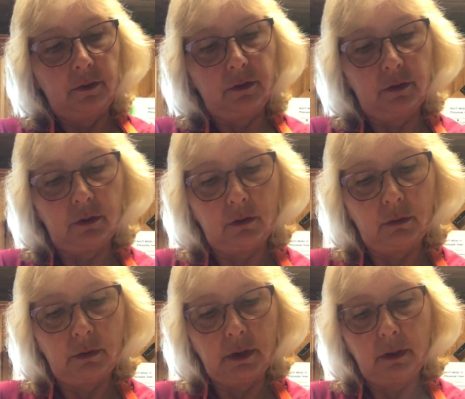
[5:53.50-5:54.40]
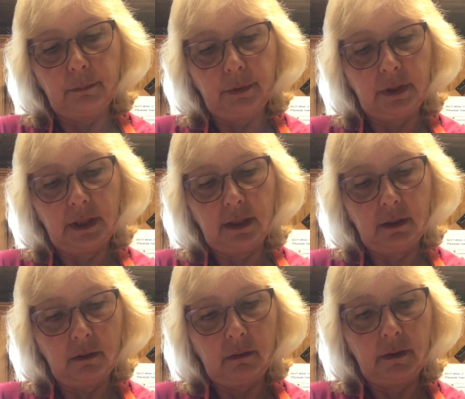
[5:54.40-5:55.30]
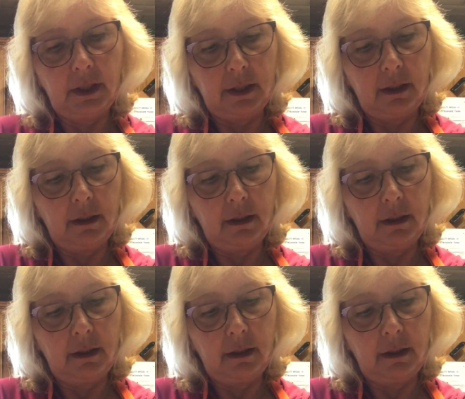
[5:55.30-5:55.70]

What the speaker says: So we're gonna put that all there.